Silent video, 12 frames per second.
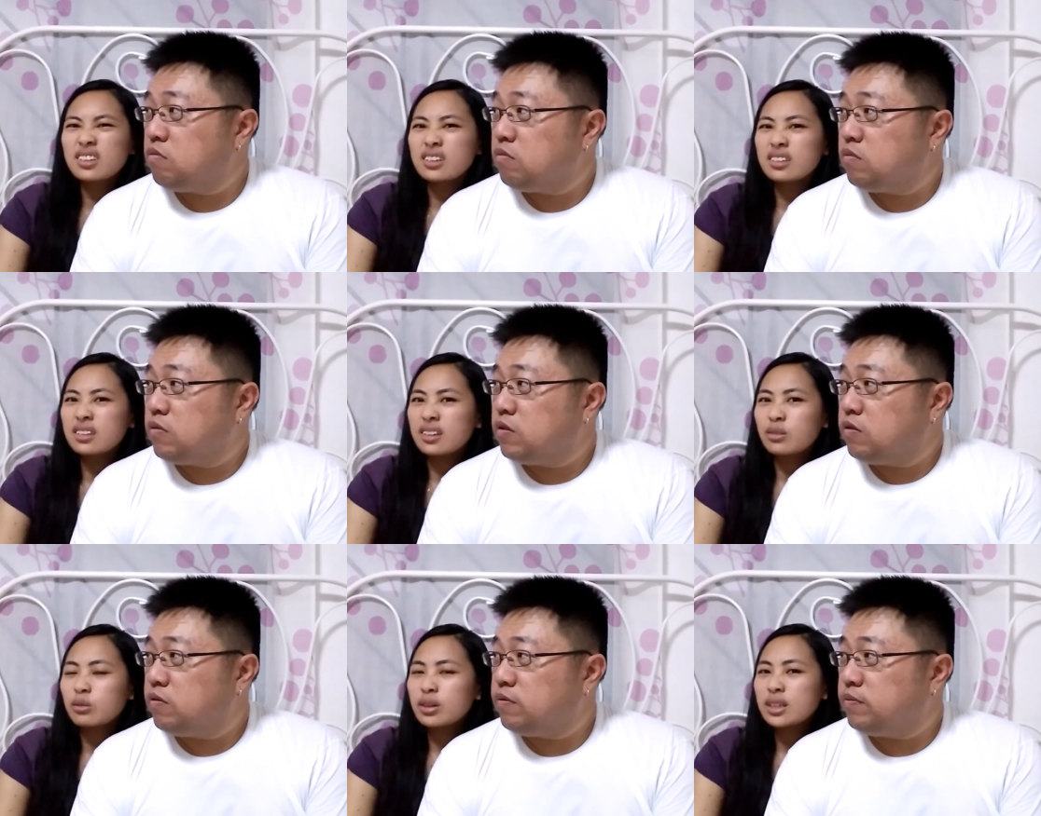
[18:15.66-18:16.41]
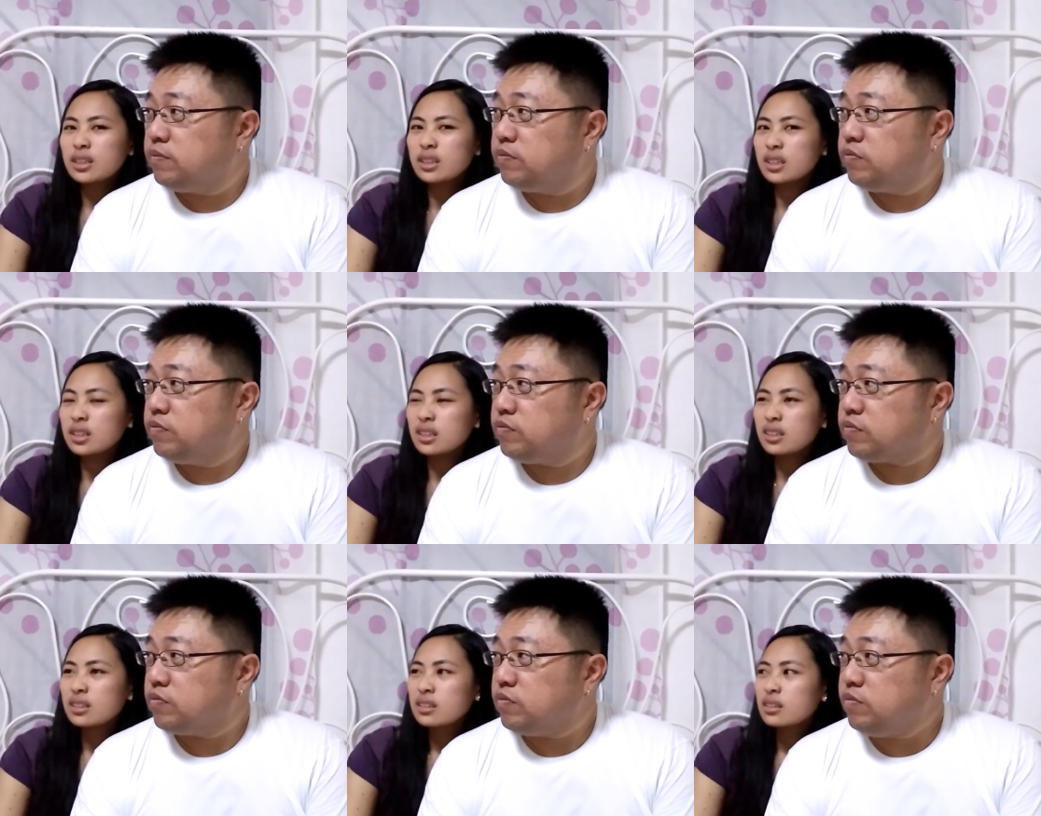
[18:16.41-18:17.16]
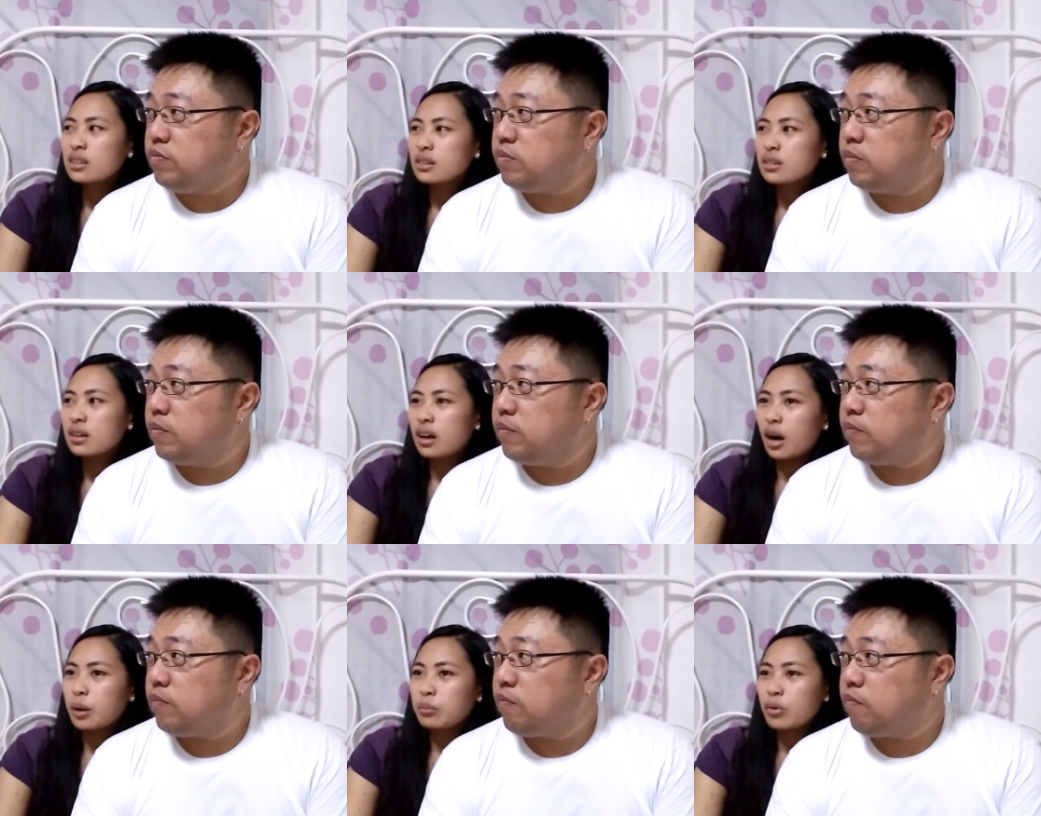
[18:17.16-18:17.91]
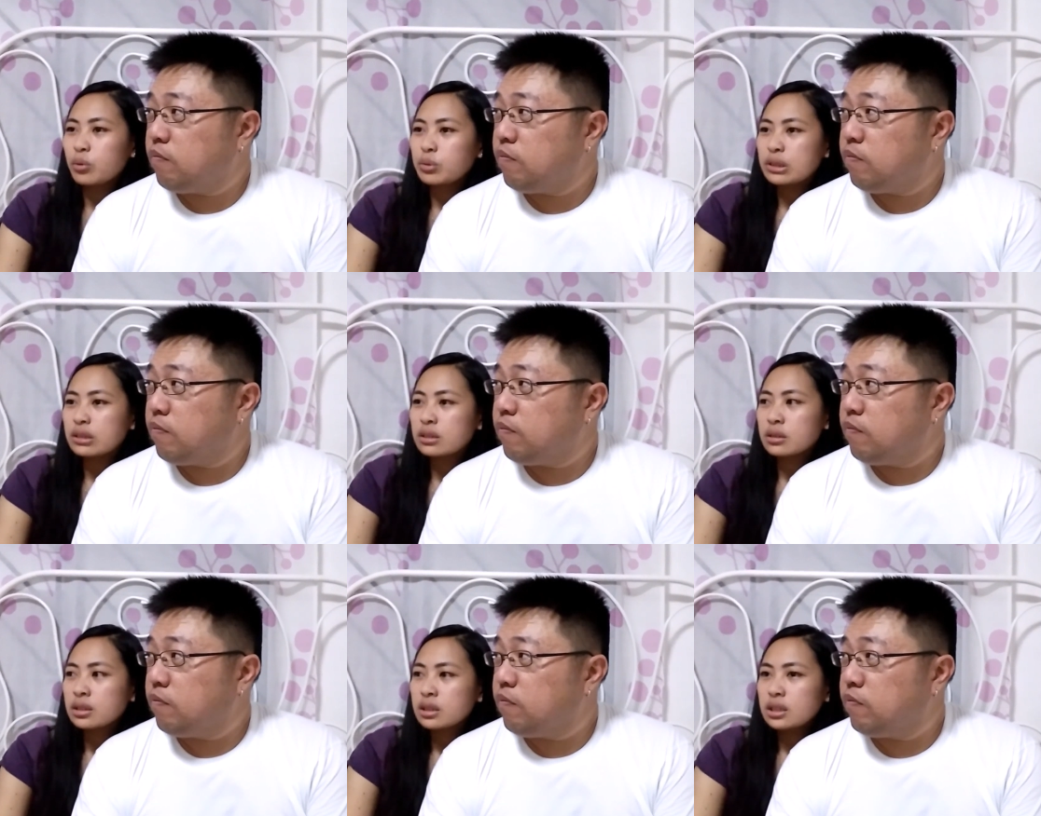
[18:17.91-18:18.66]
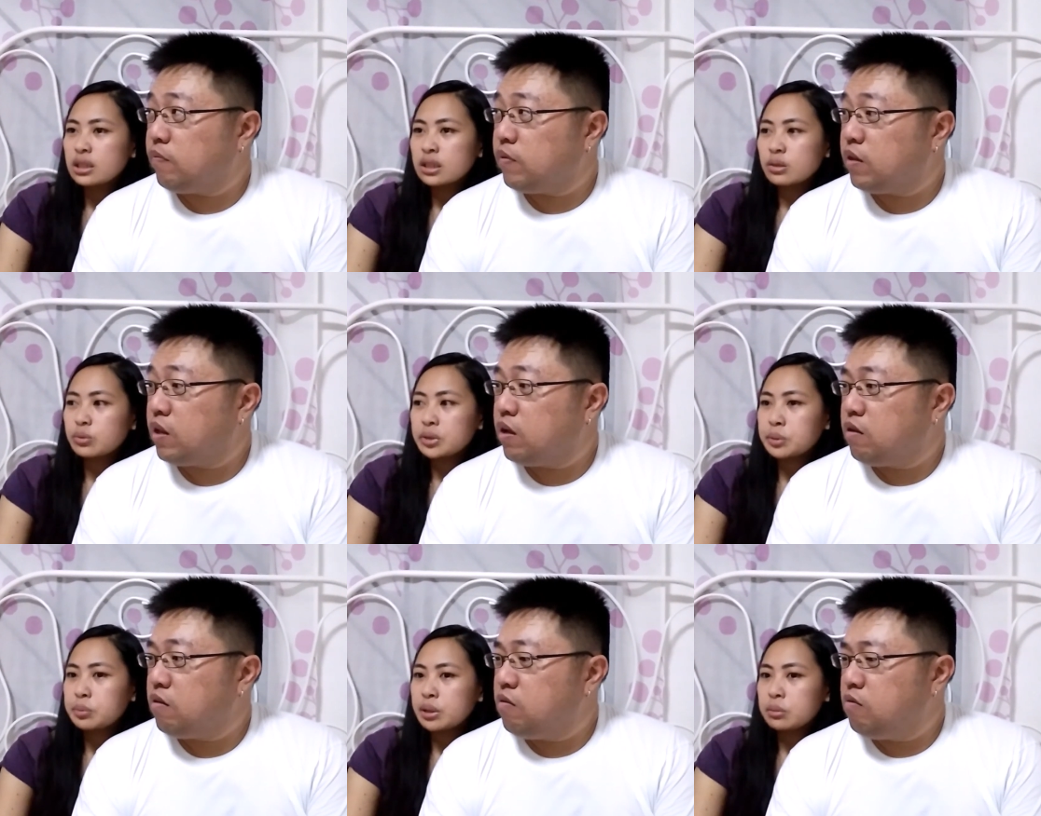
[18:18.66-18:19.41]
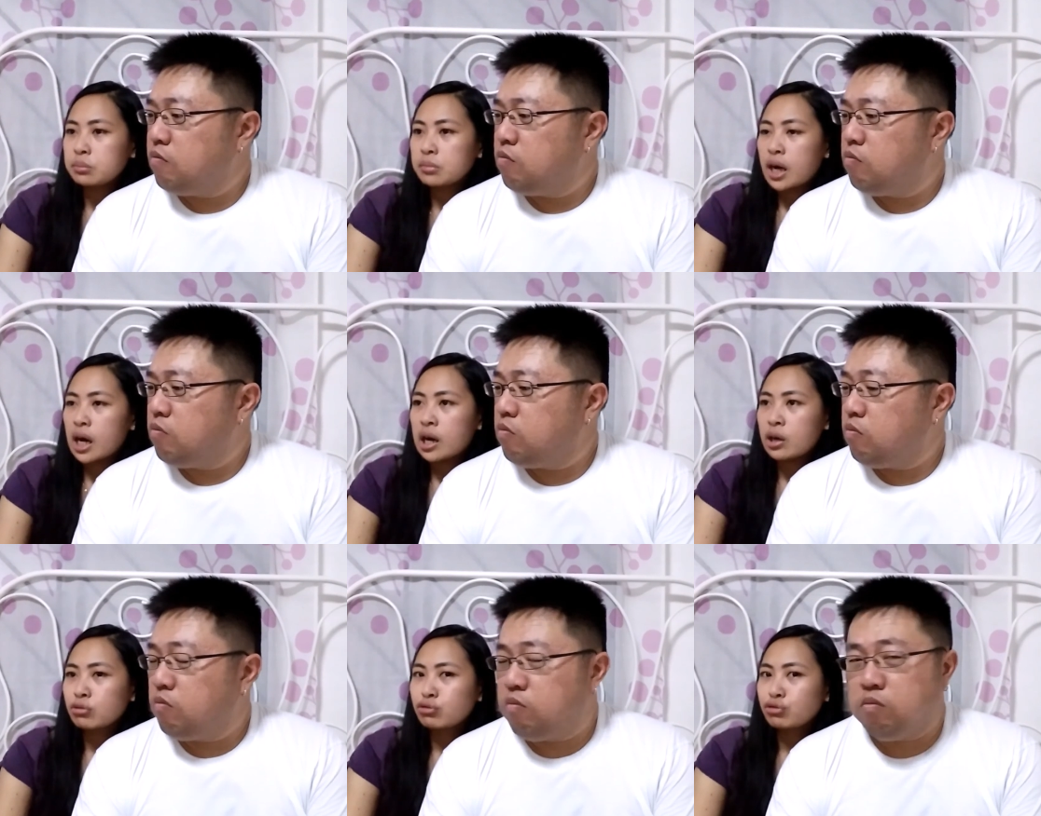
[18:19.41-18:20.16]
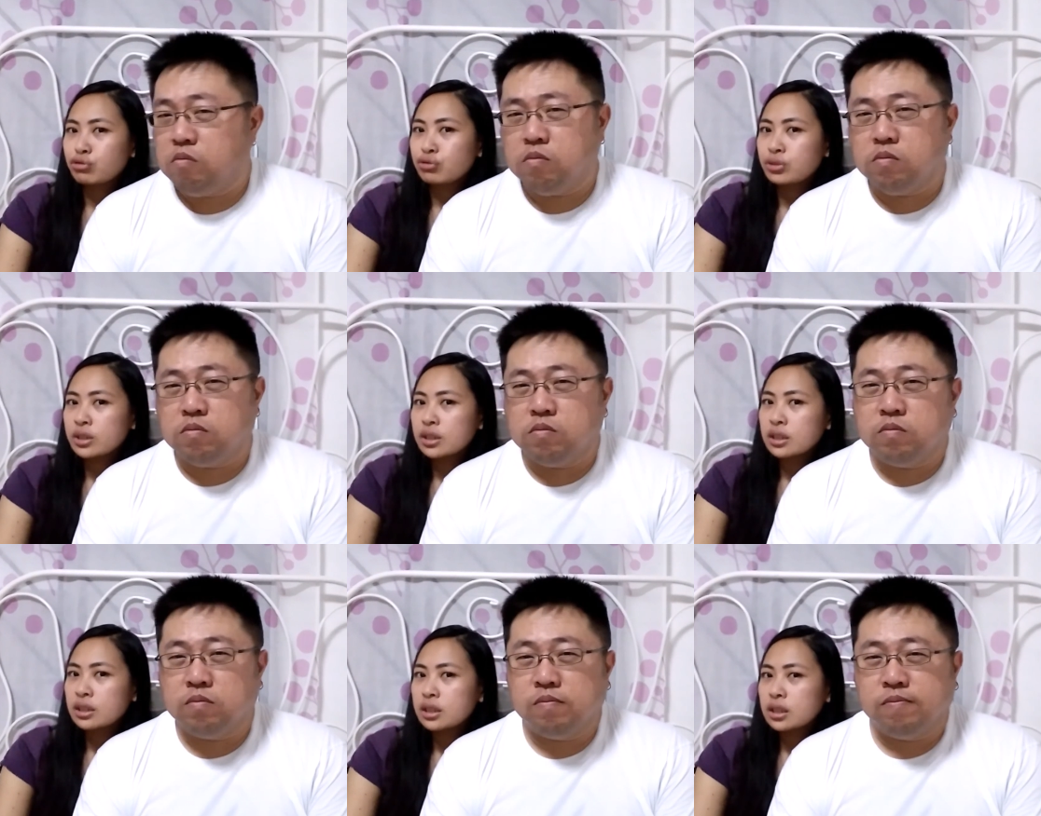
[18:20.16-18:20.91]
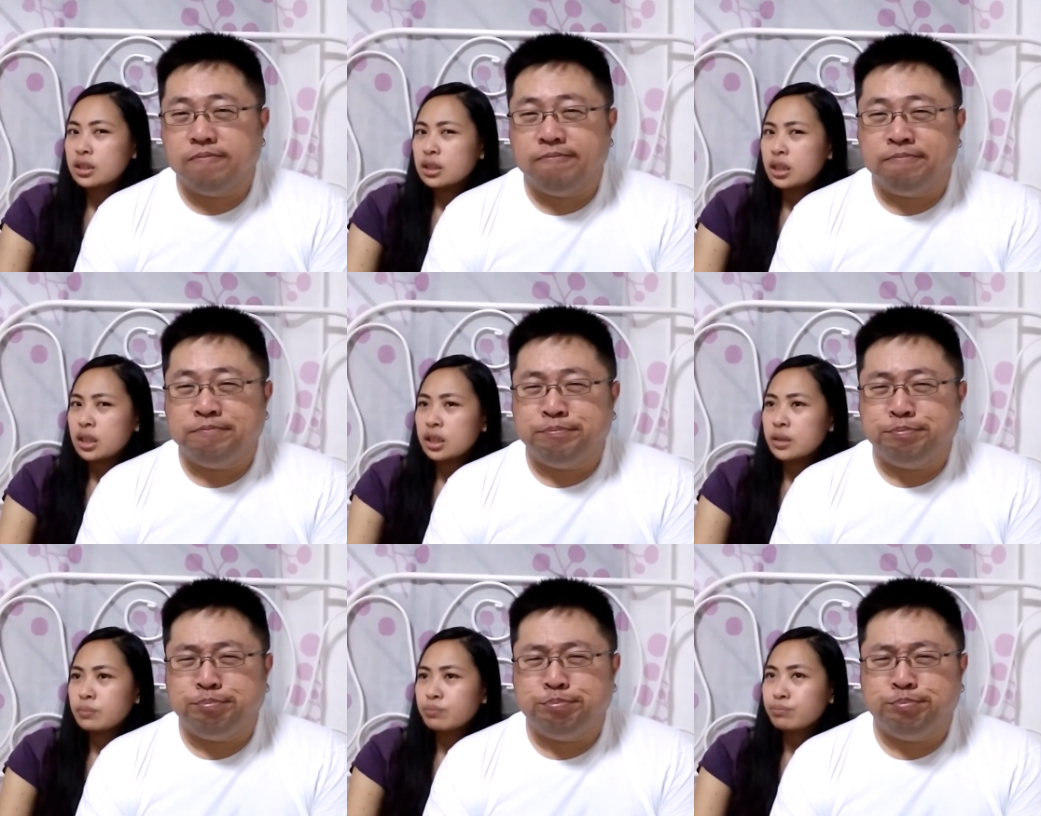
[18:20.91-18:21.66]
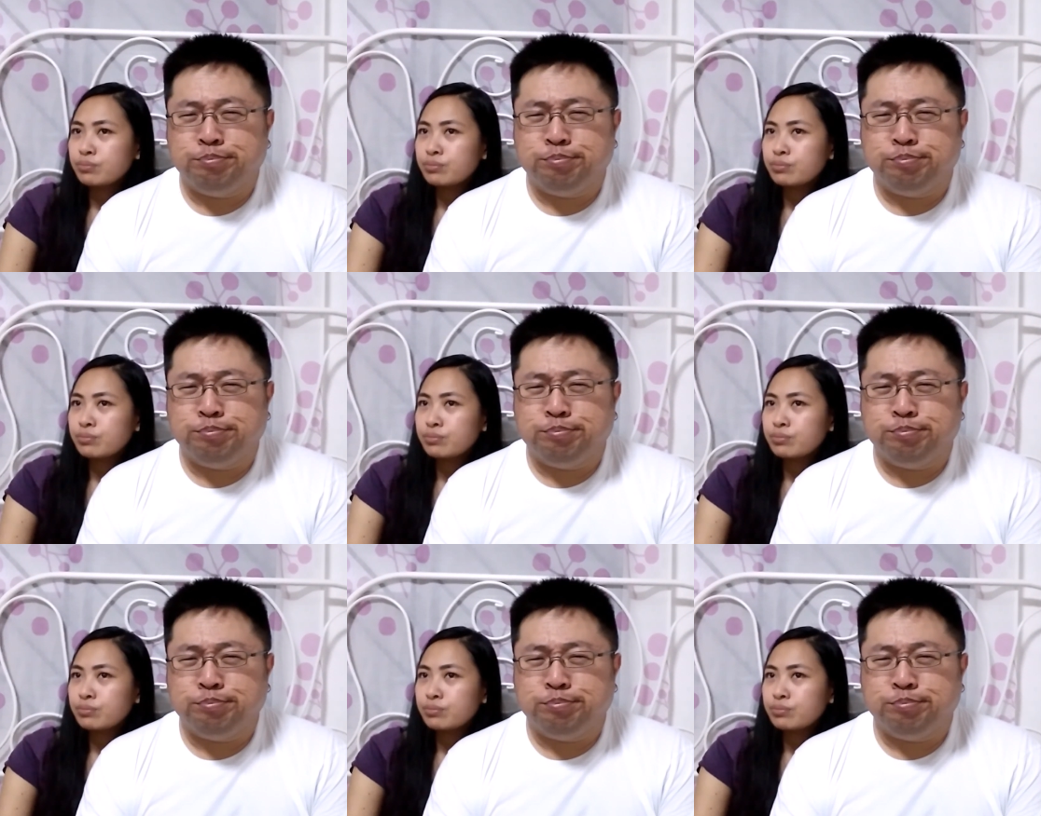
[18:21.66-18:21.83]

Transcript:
Speaker 1: The the one that um always eat with big mouth. Then